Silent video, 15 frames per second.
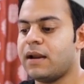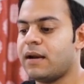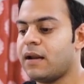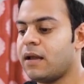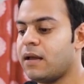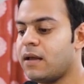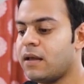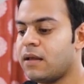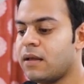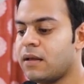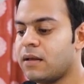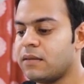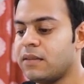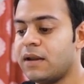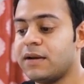They're
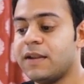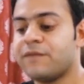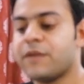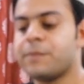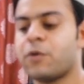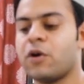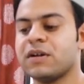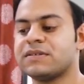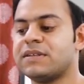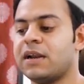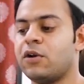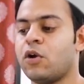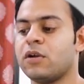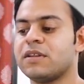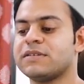different products.
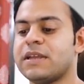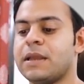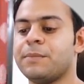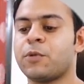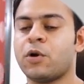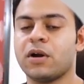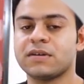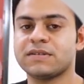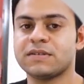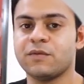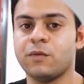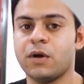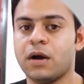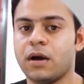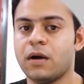They're not the same products
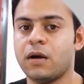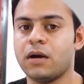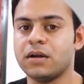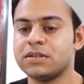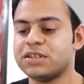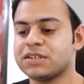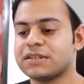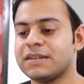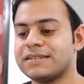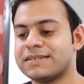just